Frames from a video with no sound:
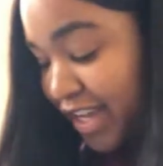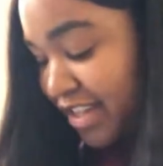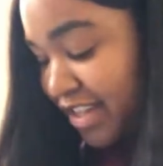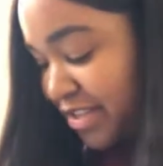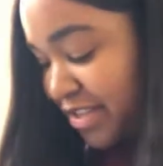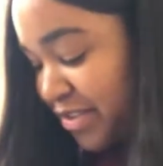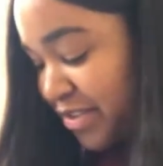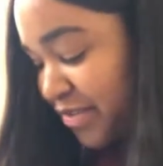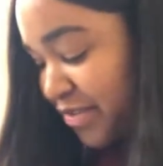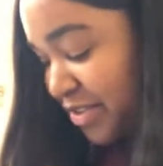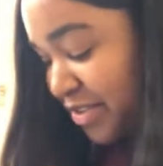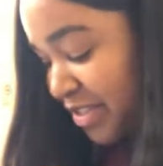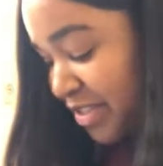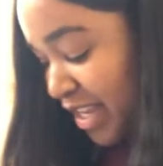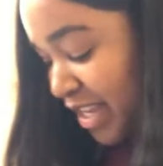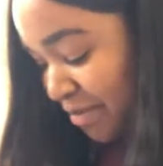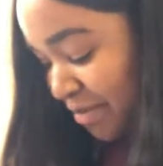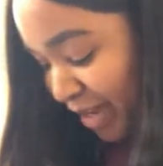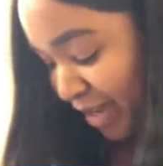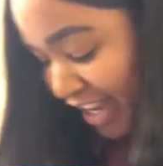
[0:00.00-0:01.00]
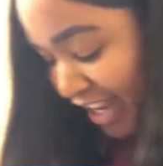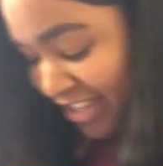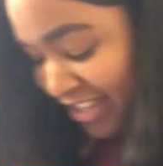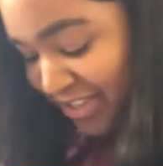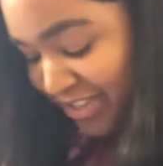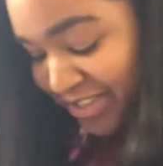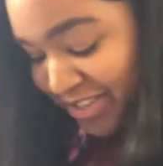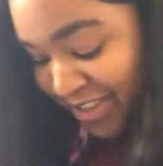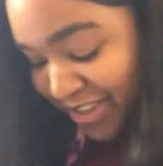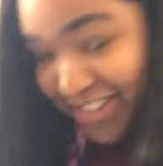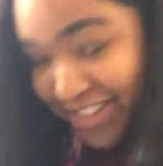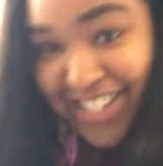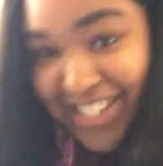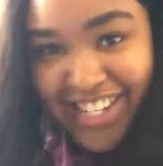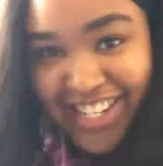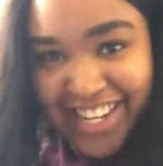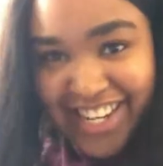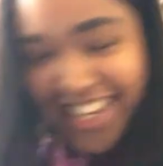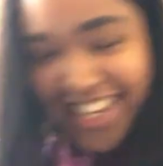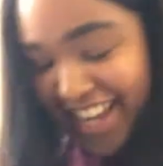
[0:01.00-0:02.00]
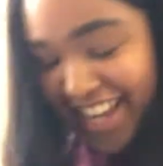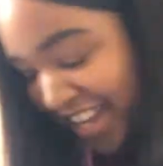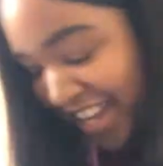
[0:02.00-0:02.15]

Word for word: Hella nervous, and my hands just started to shake.